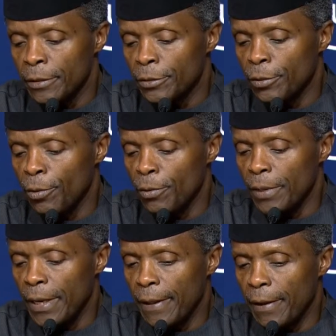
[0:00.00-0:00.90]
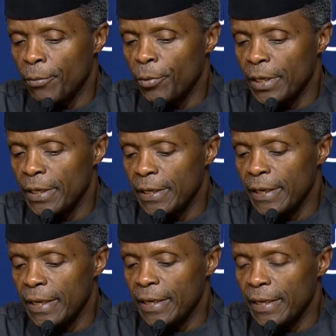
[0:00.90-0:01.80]
So
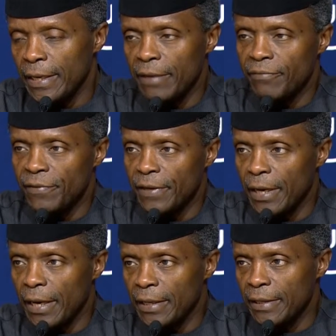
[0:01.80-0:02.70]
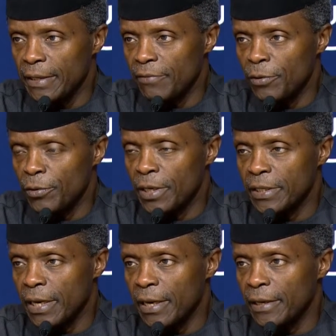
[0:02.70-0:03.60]
we, if, uh, in, if you look
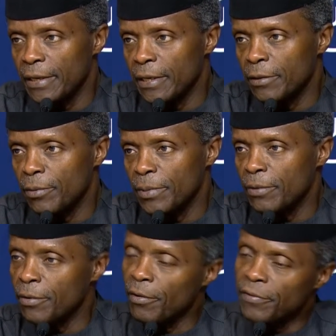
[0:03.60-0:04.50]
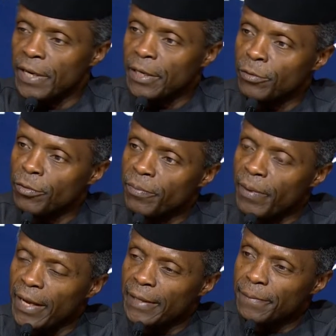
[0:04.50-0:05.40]
at our economic recovery and growth
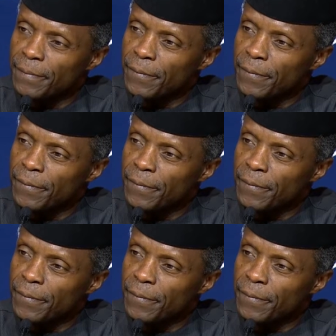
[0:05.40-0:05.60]
plan,